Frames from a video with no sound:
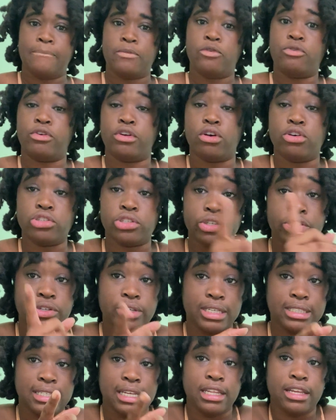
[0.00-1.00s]
For those of you
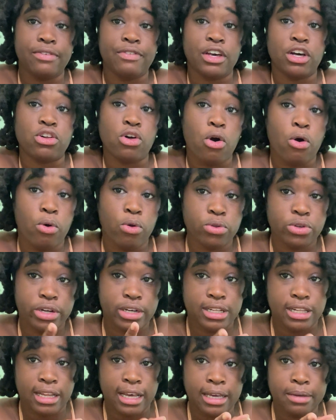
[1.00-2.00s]
guys that live in colder
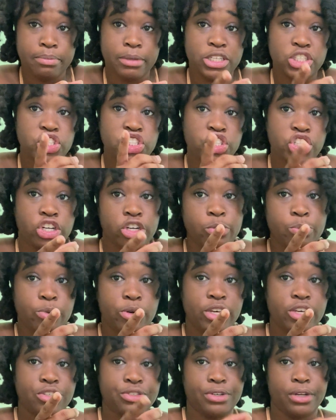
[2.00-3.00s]
climates,
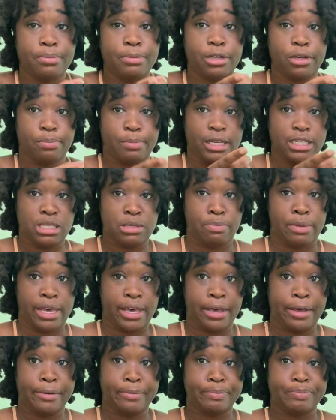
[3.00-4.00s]
cherimoya is gonna be your best
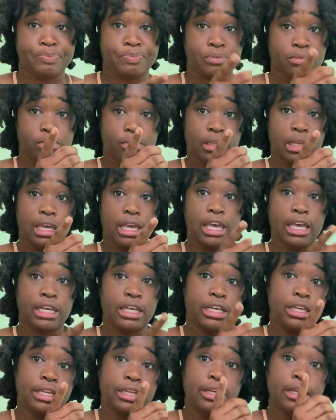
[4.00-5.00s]
bet.
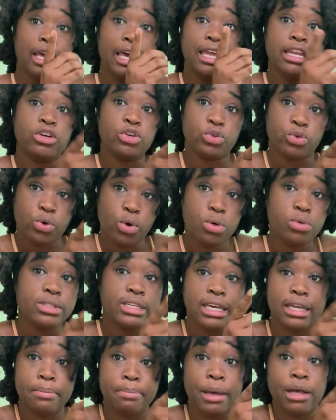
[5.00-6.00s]
It grows
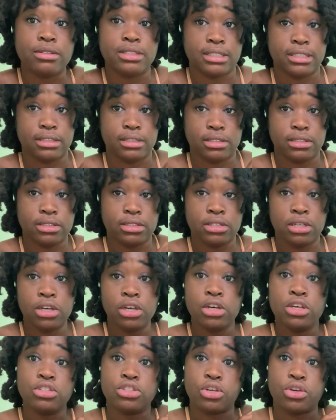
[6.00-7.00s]
in mountains.
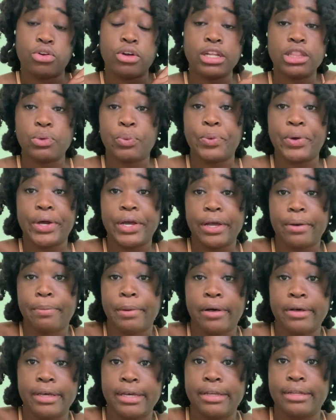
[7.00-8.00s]
So you don't have to worry
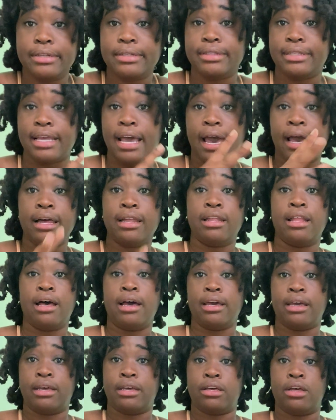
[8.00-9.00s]
about that,
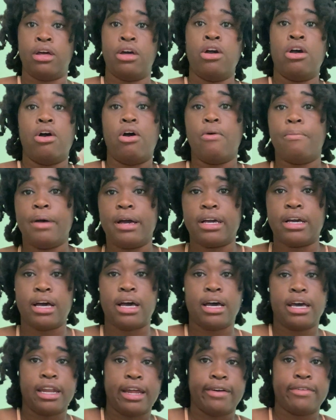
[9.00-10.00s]
like, oh my
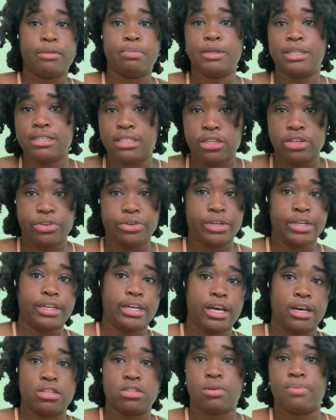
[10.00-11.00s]
God, I have to put this in a
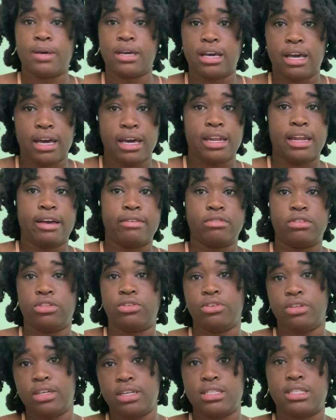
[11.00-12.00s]
greenhouse. Oh my God, I have to
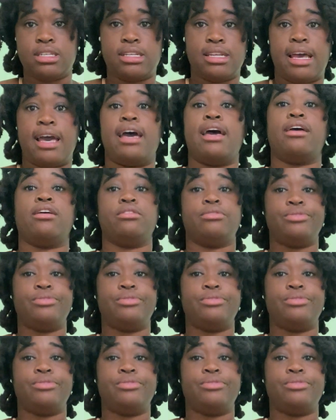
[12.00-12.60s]
do this and that.